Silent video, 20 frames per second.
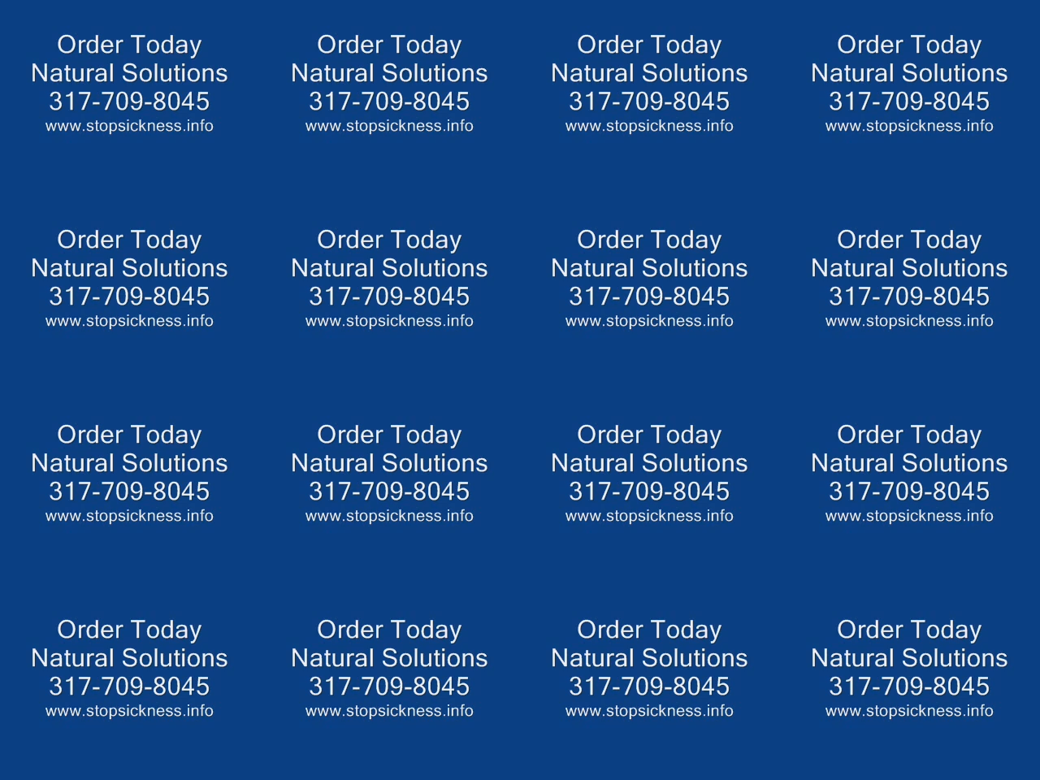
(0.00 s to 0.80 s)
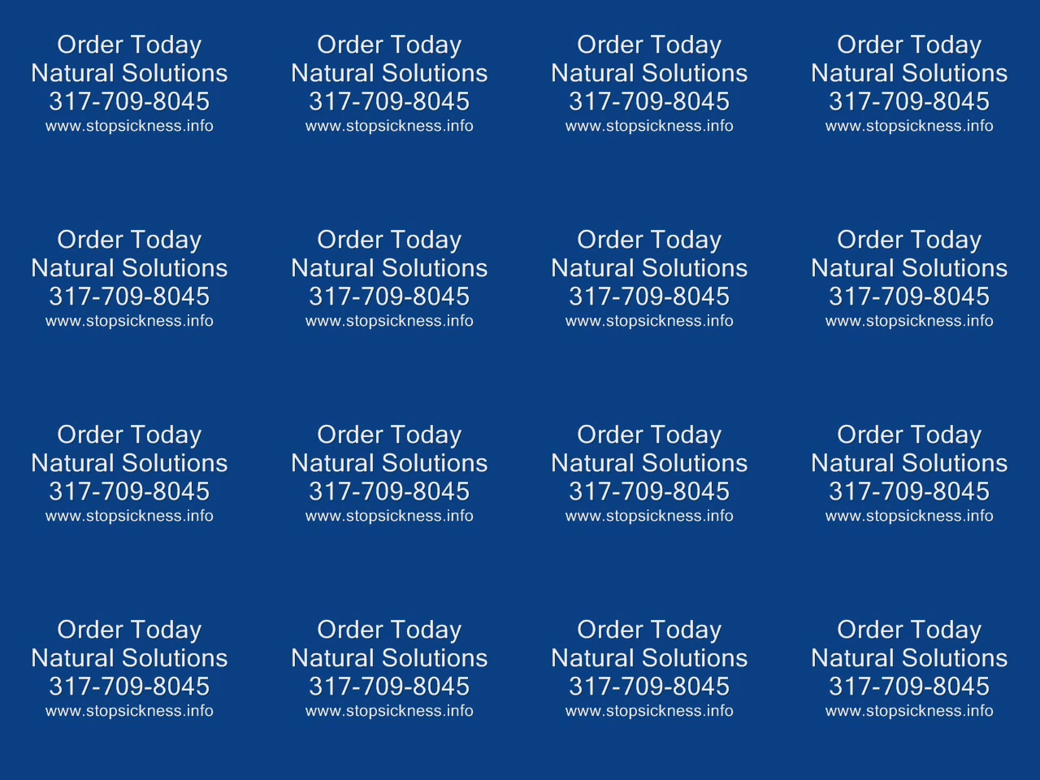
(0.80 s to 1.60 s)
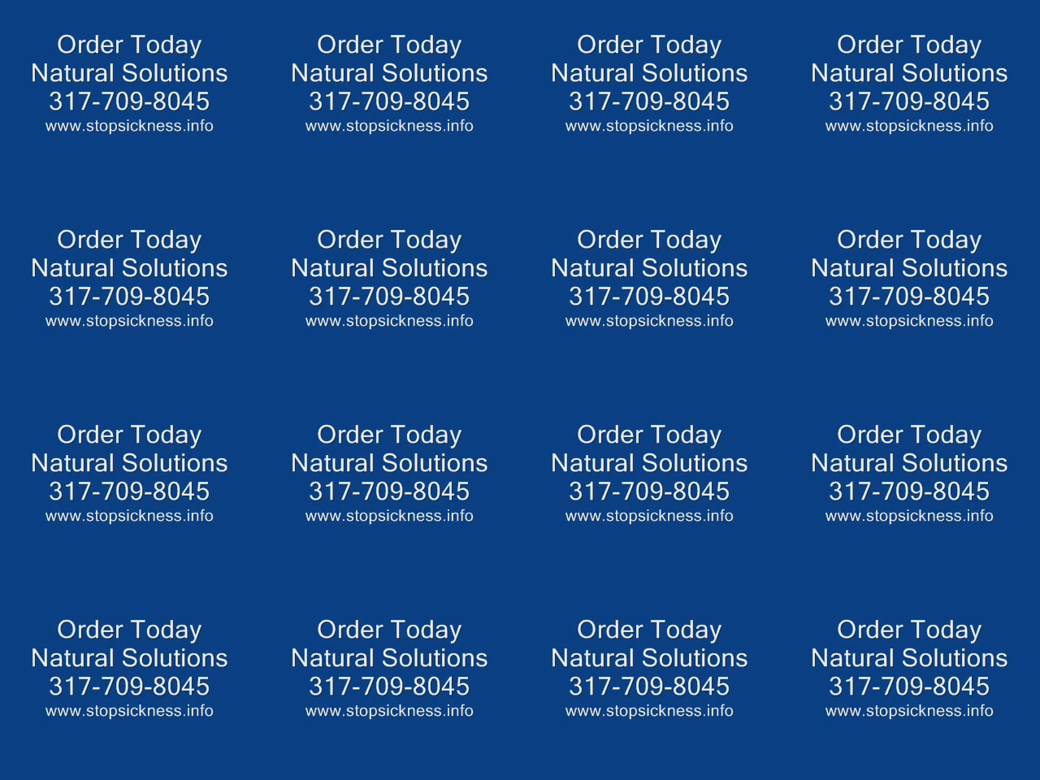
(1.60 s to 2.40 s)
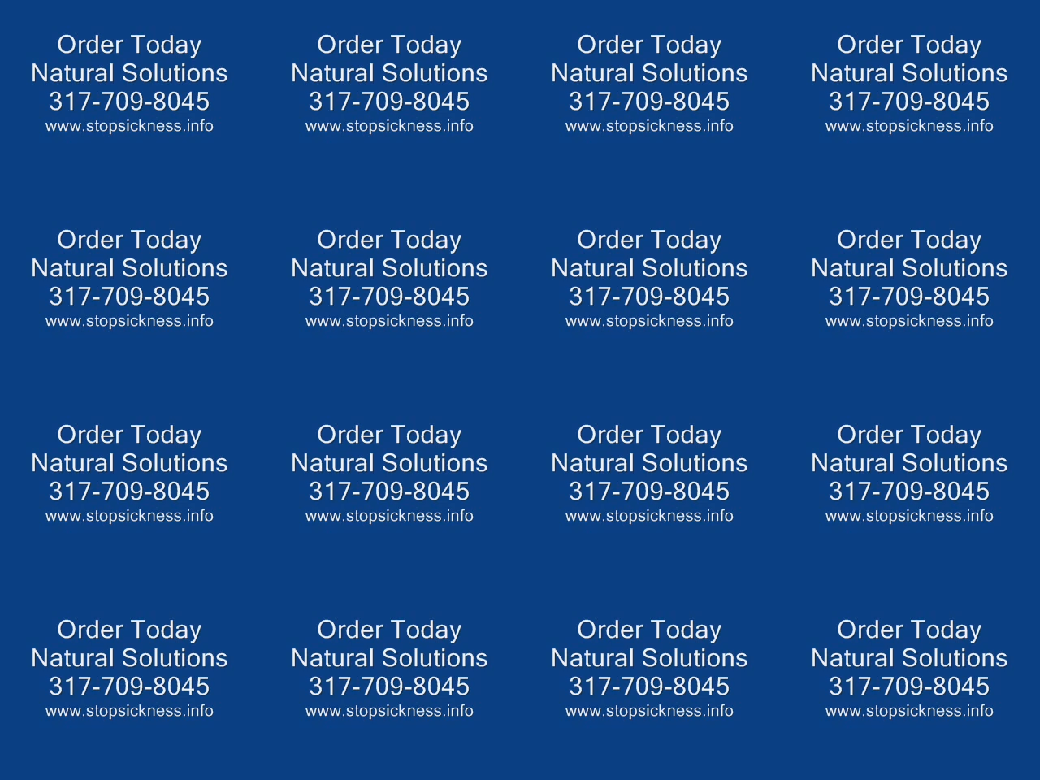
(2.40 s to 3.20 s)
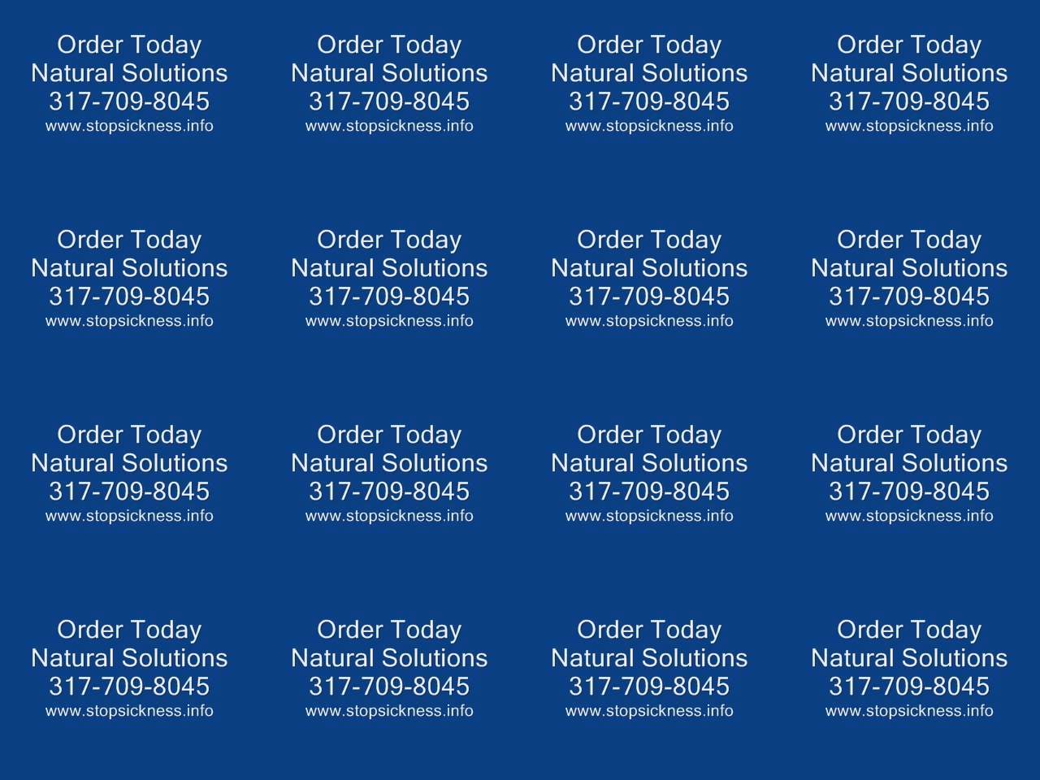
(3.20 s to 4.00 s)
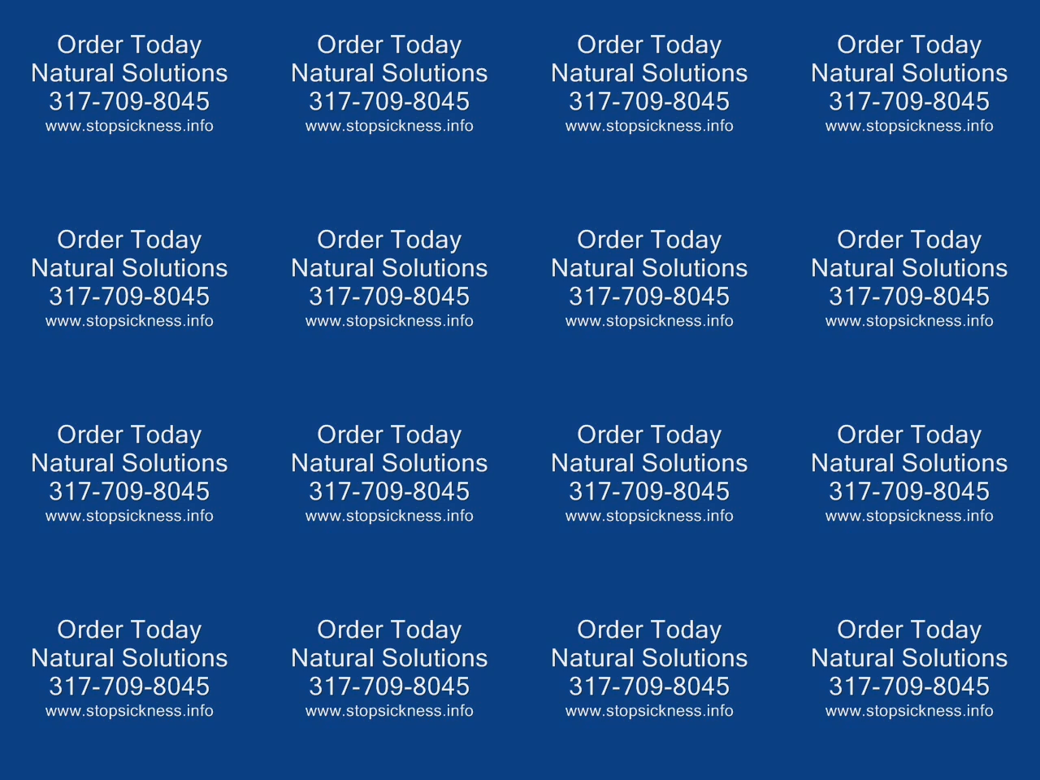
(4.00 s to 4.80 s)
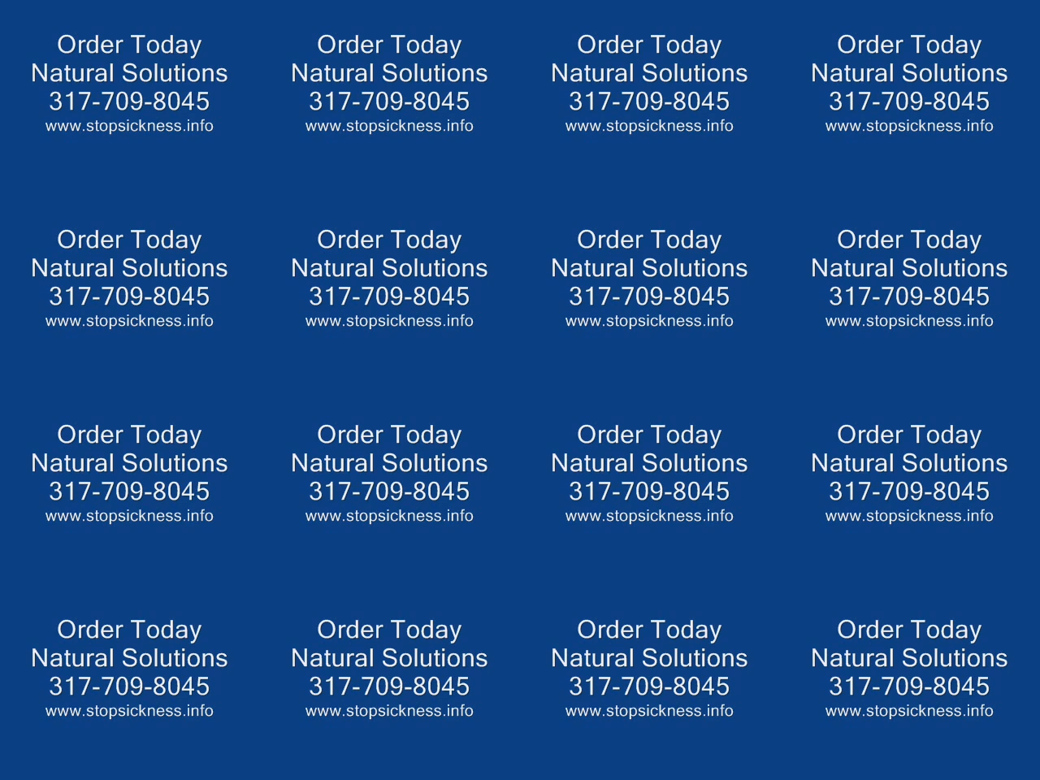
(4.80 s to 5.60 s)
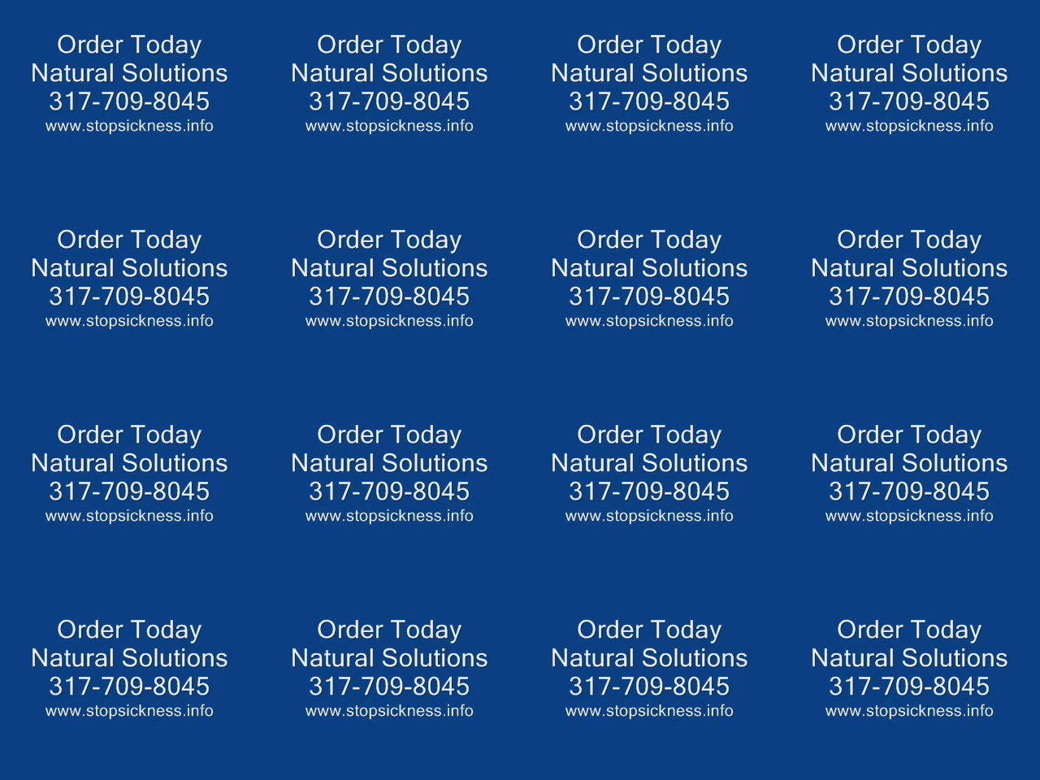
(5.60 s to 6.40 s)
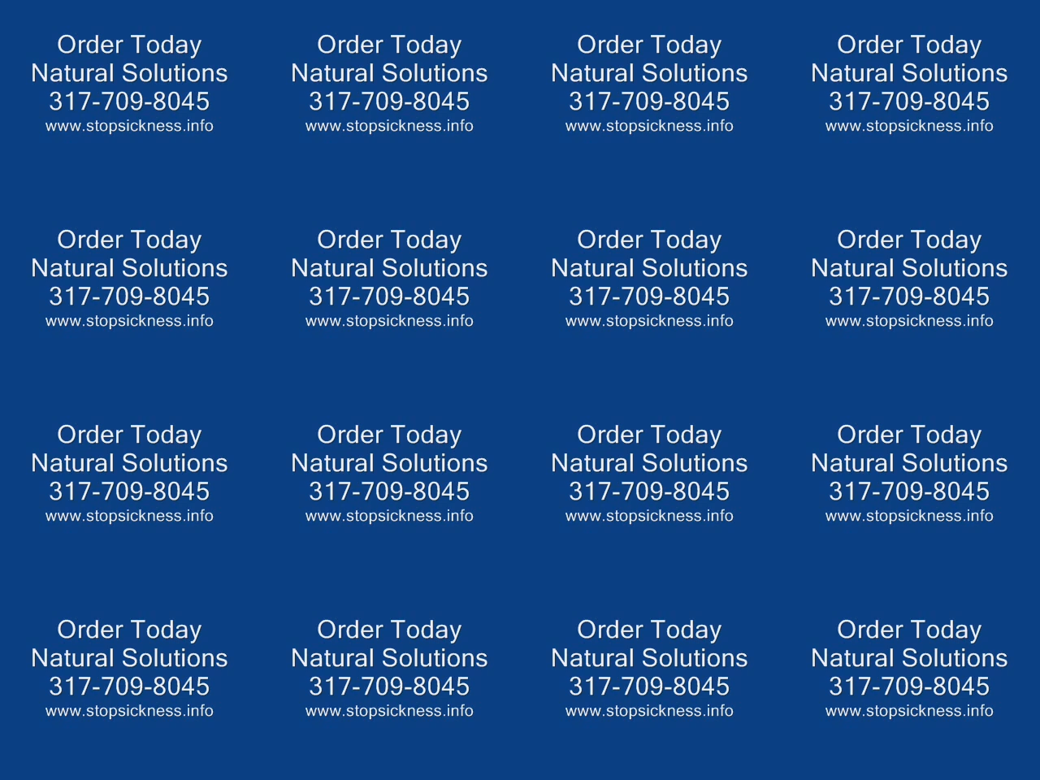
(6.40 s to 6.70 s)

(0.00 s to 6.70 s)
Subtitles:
(no speaker visible)